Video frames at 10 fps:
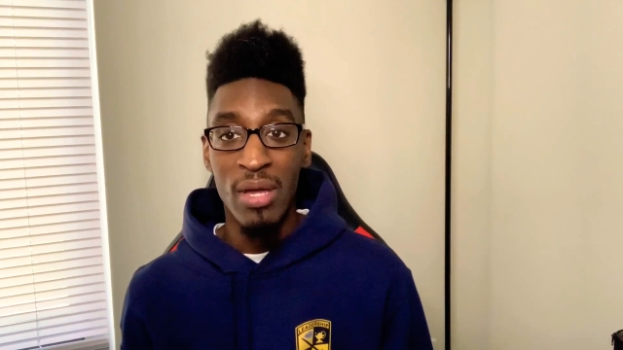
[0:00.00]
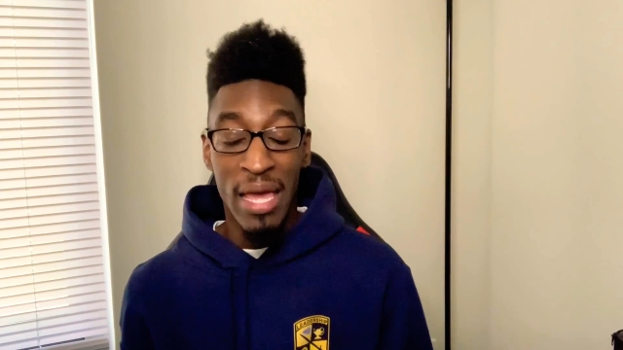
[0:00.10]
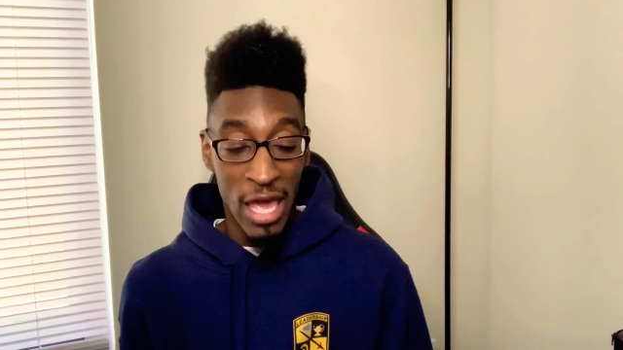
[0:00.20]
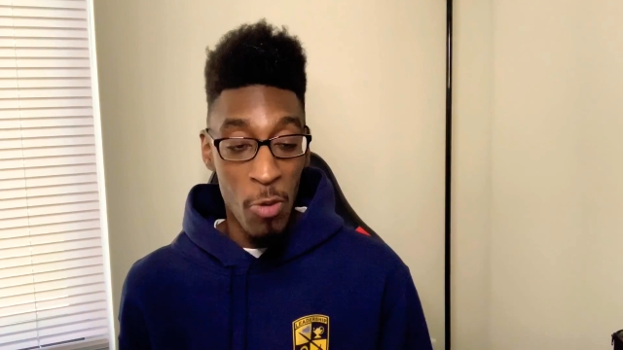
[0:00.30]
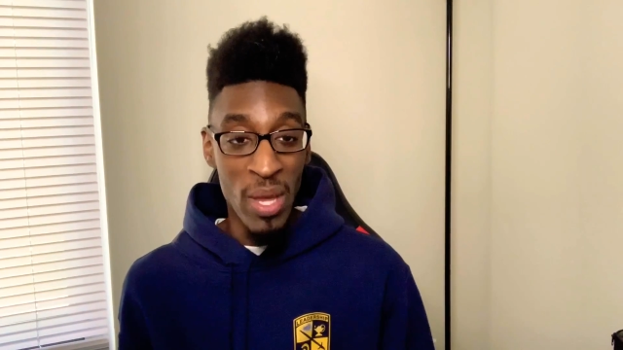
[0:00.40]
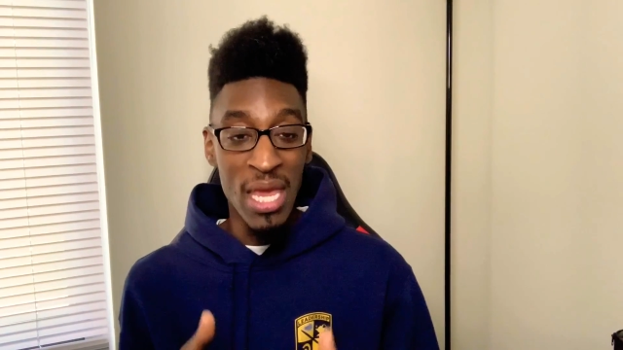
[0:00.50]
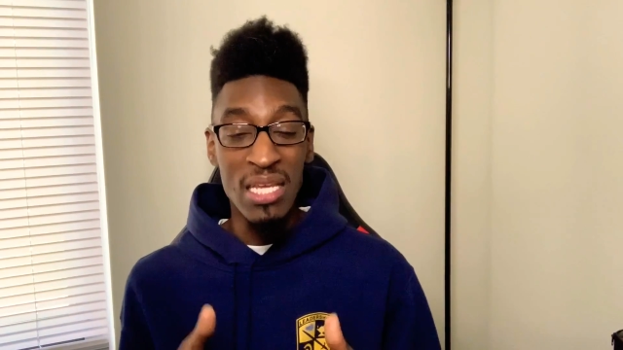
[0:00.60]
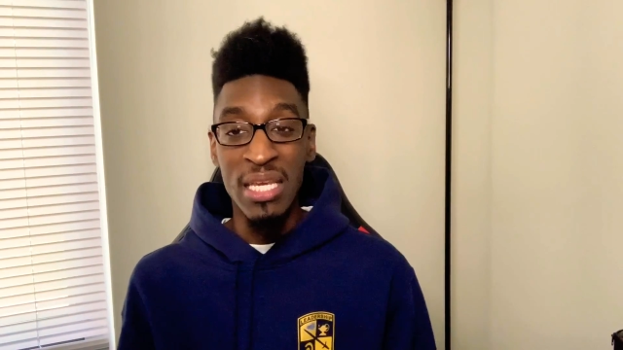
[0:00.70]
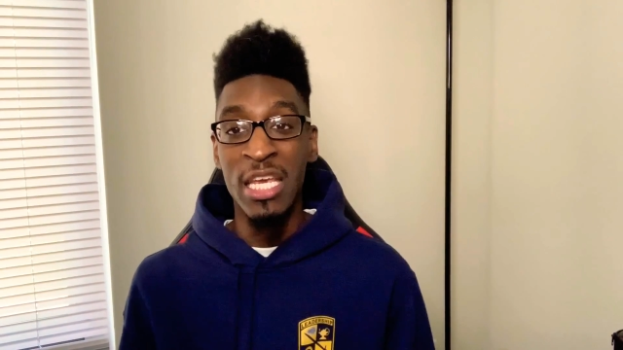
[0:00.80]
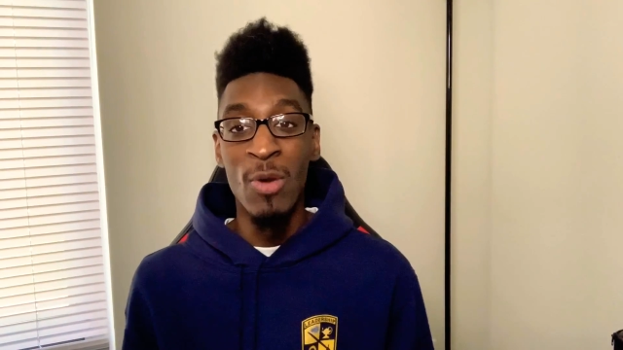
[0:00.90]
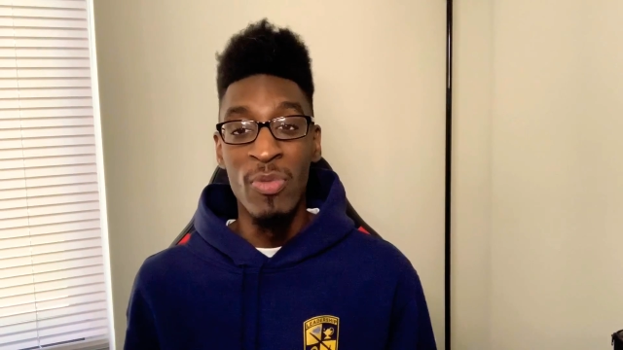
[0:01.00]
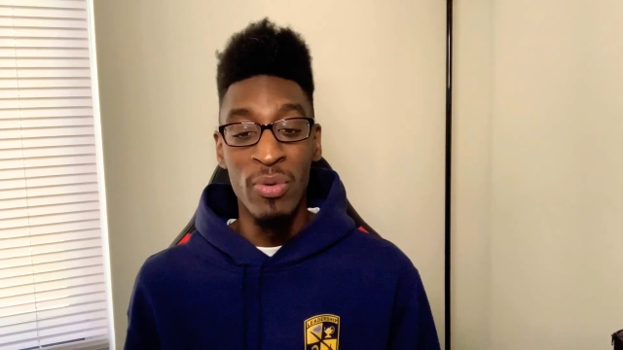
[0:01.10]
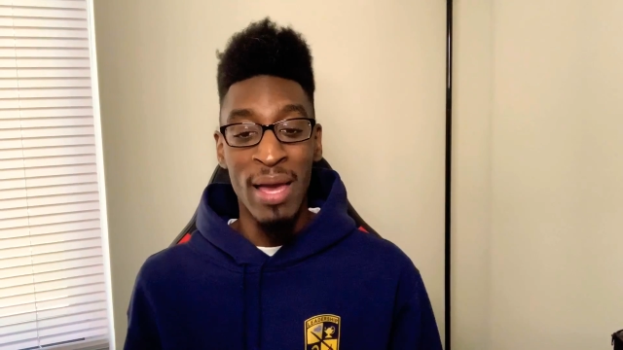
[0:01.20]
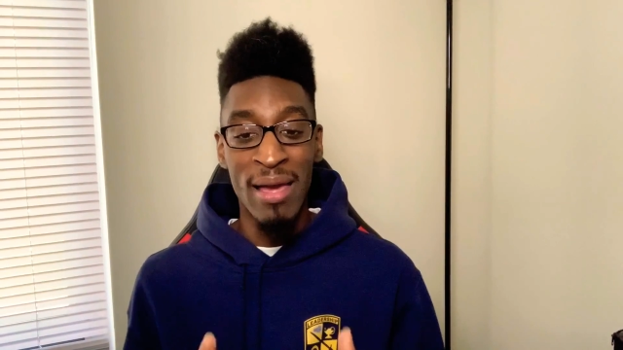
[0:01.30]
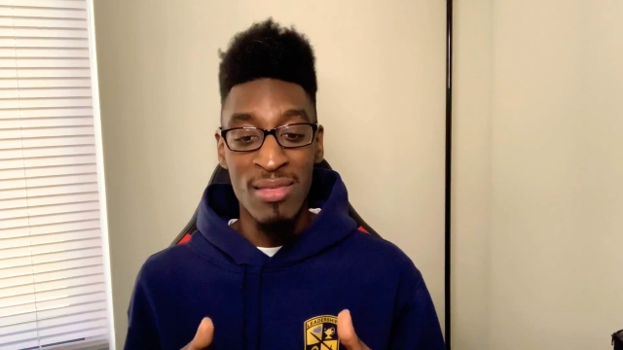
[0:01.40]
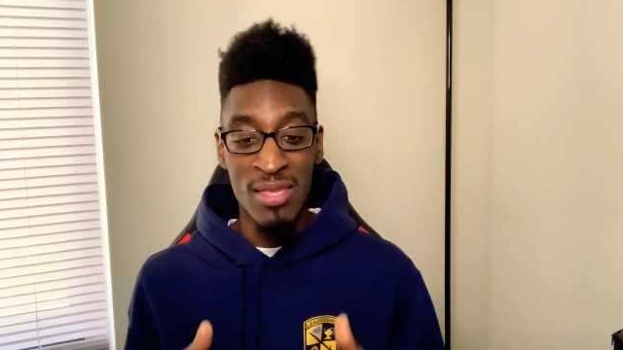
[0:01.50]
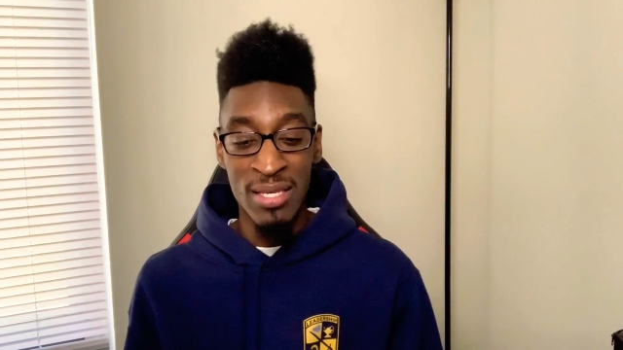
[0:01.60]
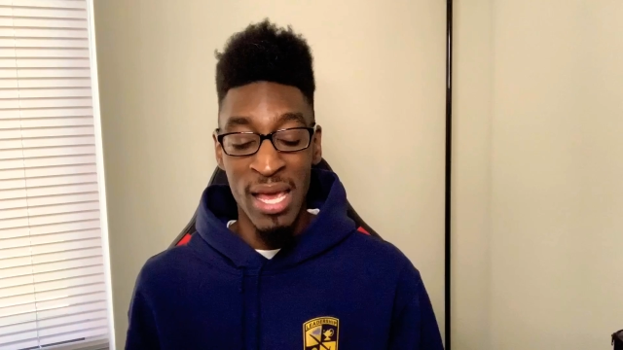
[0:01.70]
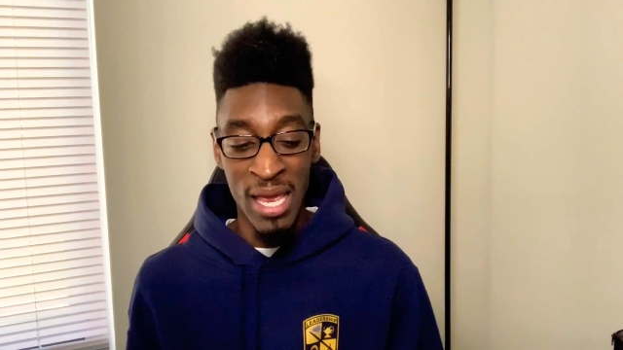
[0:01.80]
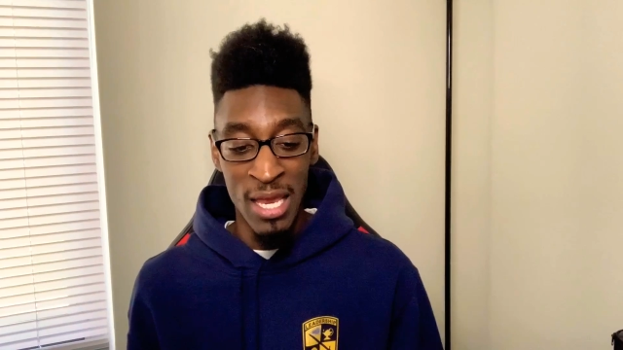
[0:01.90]
It helped me get to here with you guys
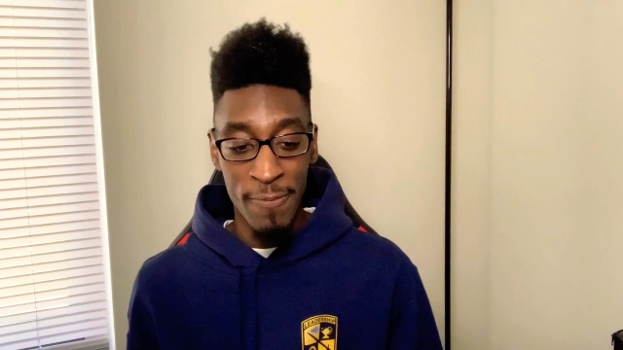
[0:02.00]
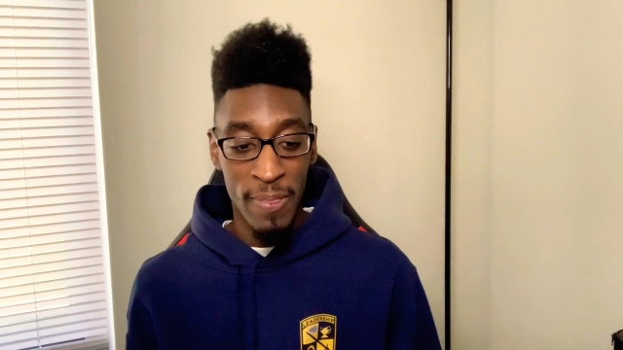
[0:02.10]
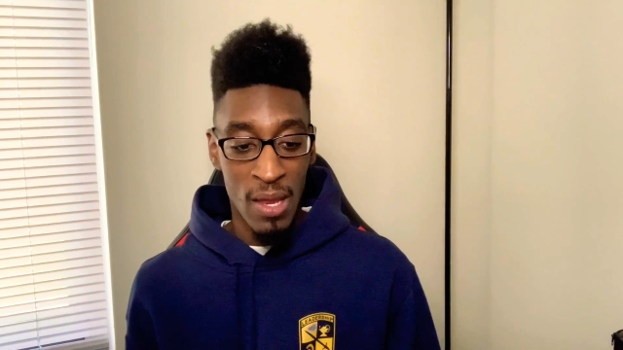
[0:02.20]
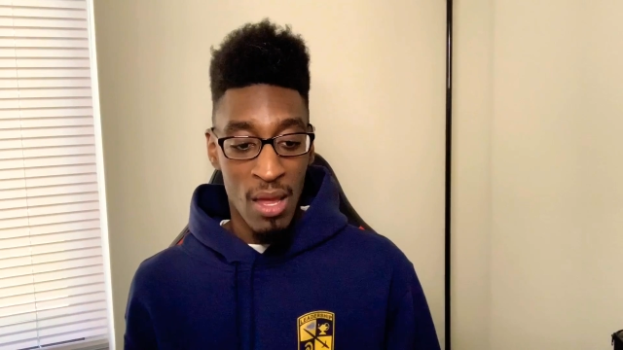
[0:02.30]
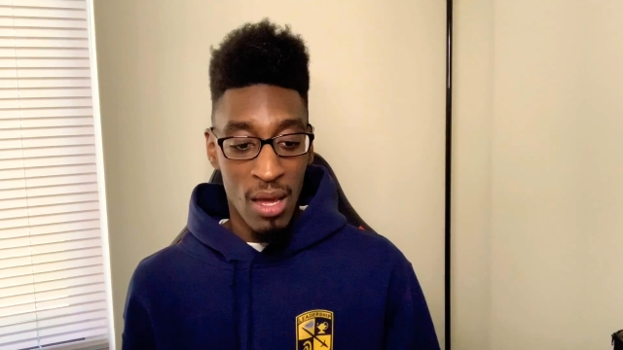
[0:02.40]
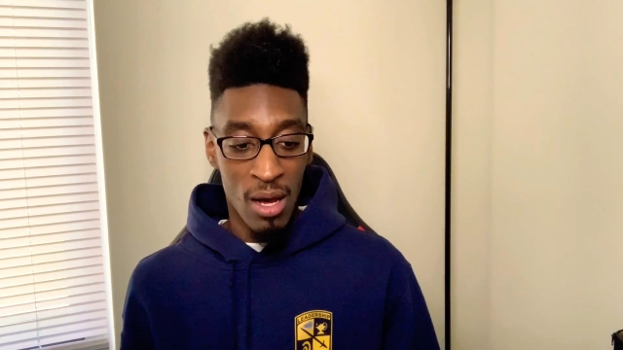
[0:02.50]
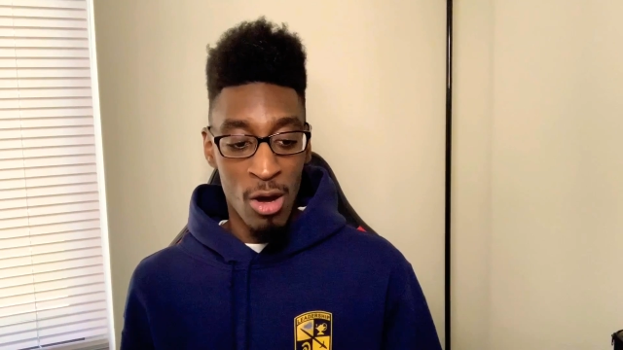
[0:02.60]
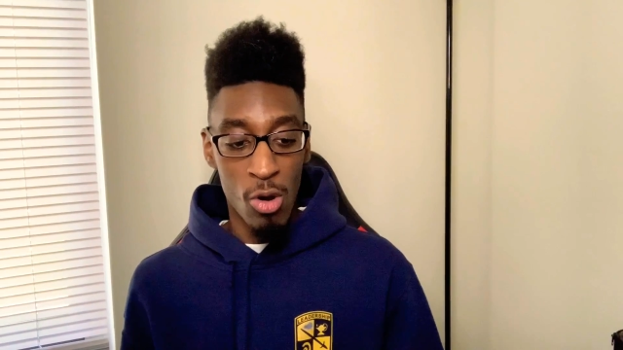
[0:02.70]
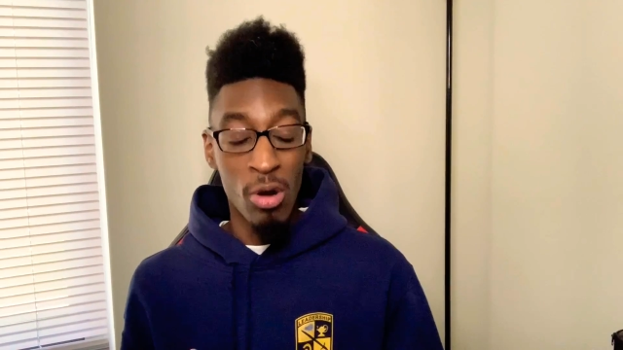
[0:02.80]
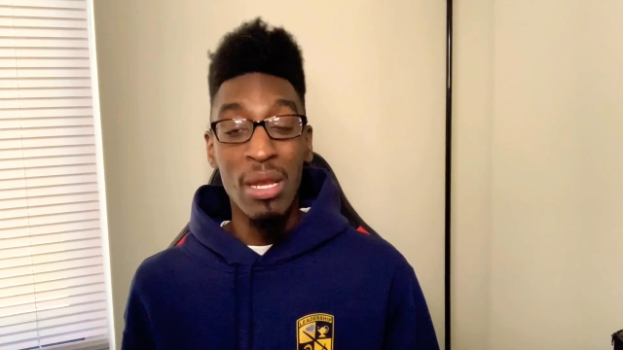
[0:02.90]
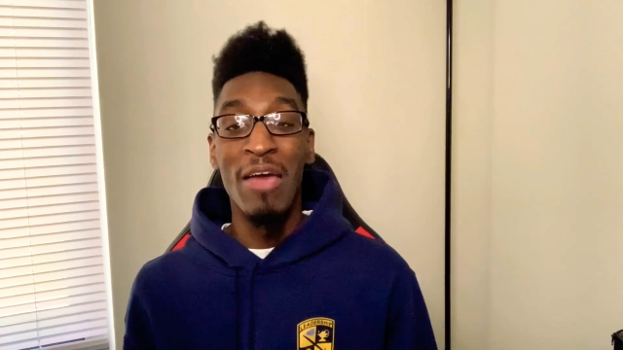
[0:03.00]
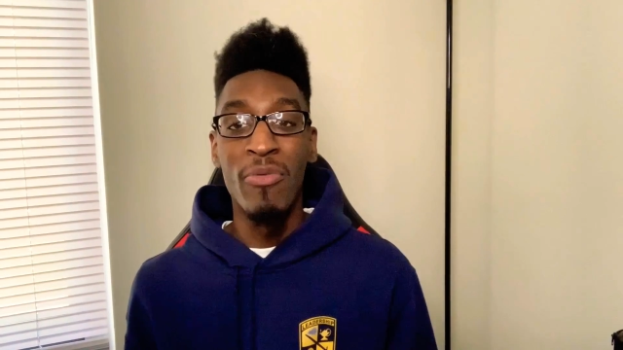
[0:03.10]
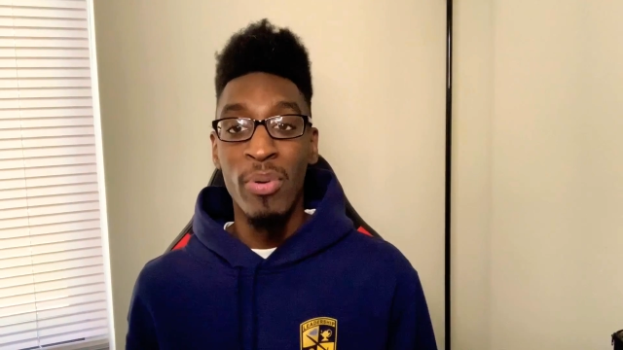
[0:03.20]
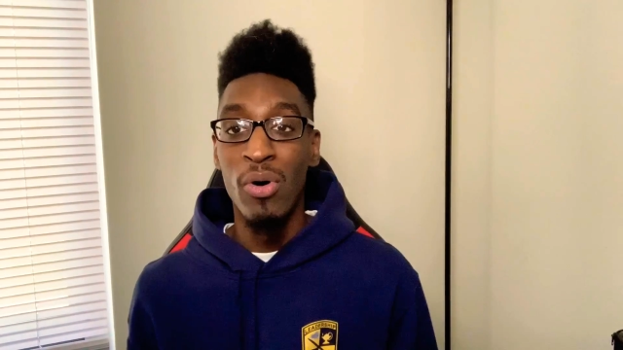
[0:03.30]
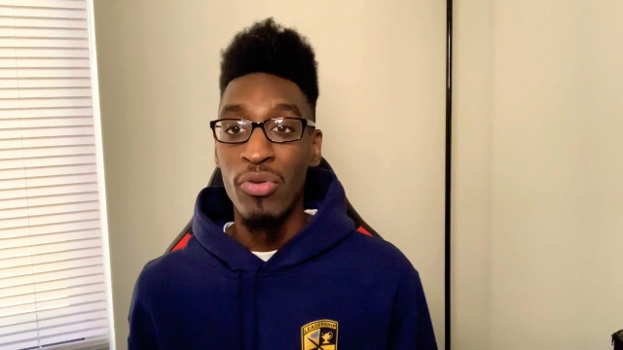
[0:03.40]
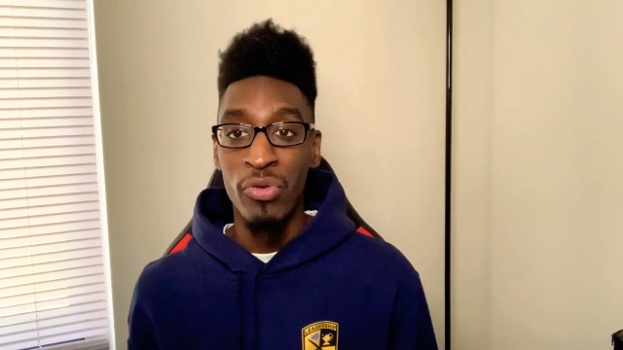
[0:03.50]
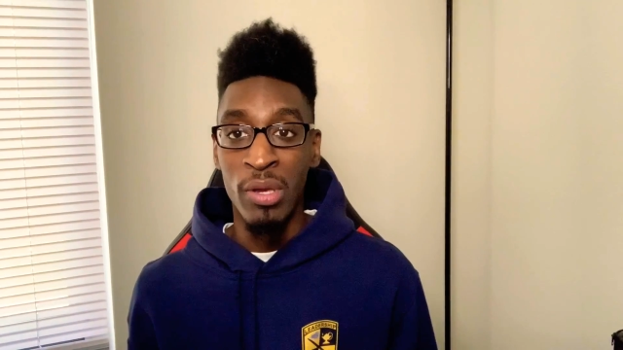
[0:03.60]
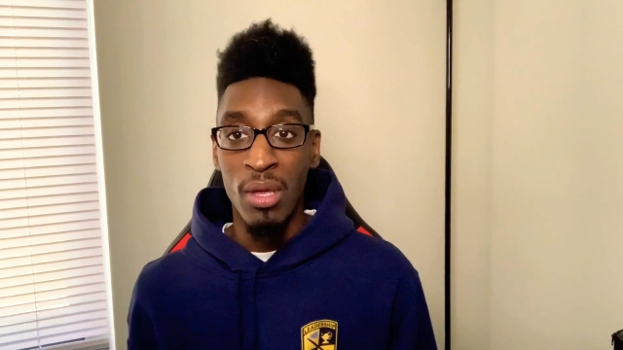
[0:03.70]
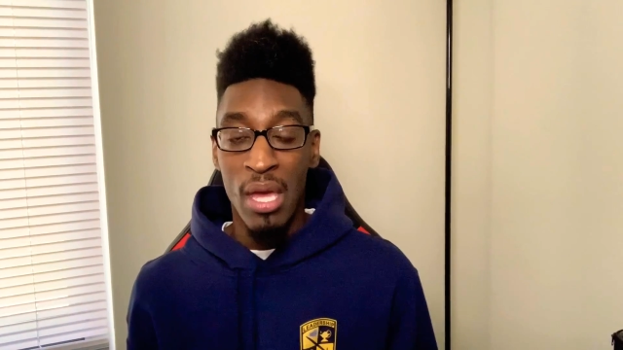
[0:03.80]
today on Life and Poetry.